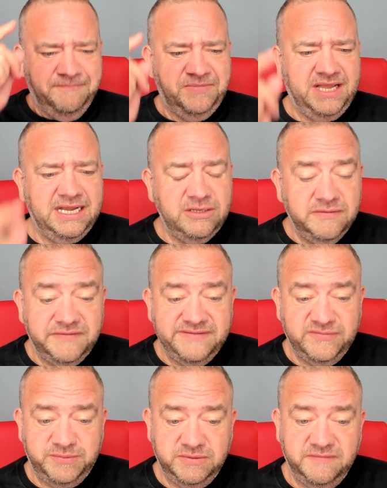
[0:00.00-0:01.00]
I love
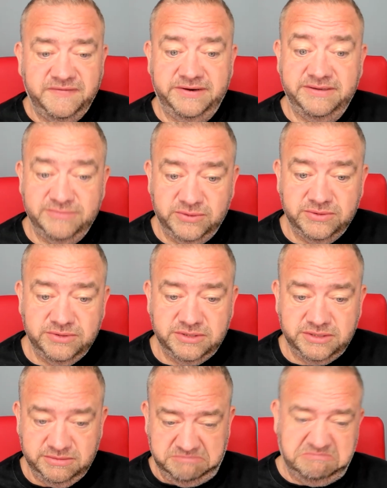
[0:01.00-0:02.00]
Liverpool very much.
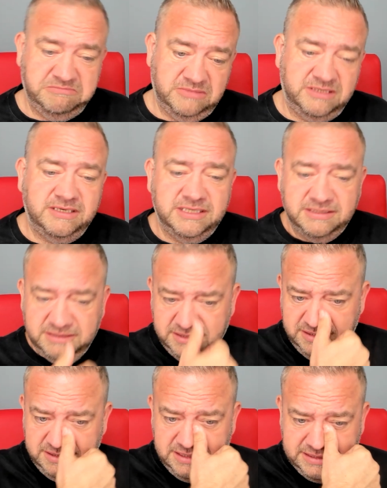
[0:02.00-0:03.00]
All right,
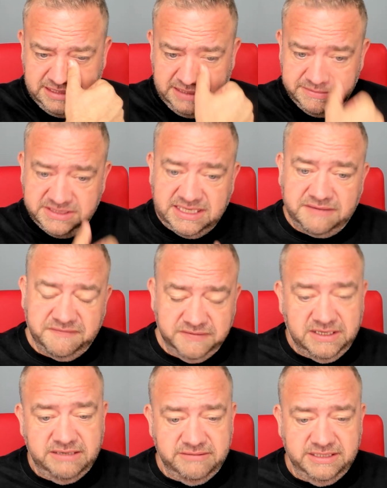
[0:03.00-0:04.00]
and I am sad for
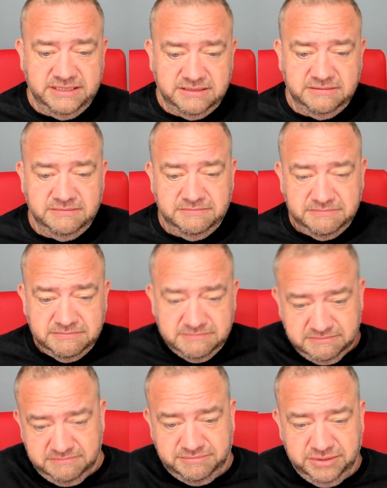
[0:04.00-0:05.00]
their recent
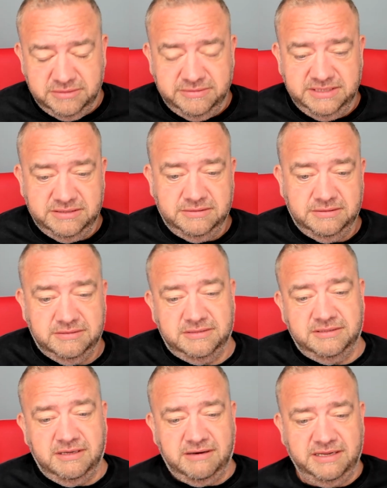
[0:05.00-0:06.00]
poor results.
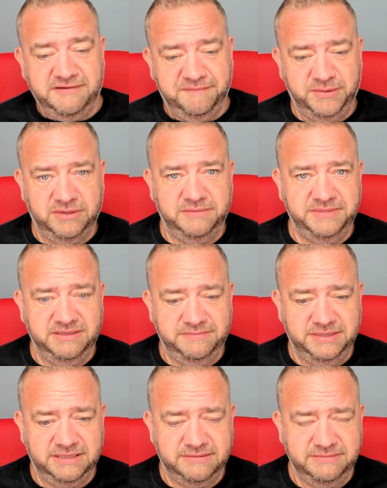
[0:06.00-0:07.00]
All right, you've bought a bit
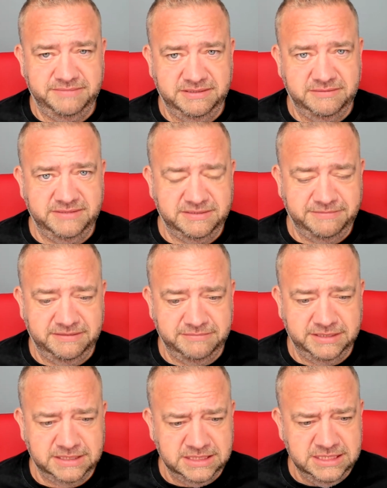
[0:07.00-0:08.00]
of respect
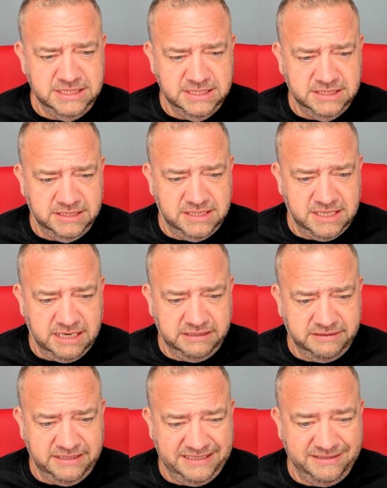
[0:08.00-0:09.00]
back. I
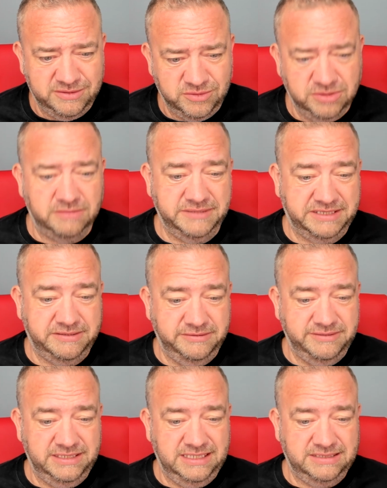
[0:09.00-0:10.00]
think that not
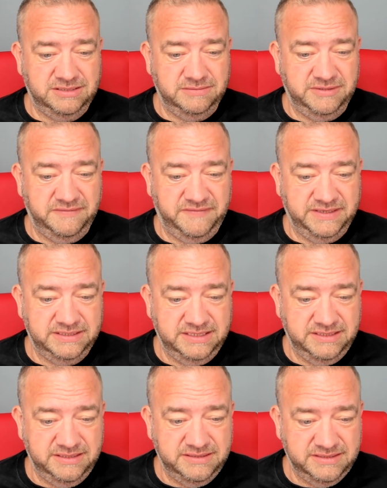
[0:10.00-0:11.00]
recruiting last summer
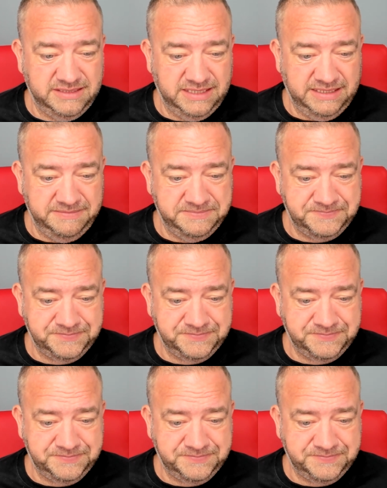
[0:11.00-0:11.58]
affected the team.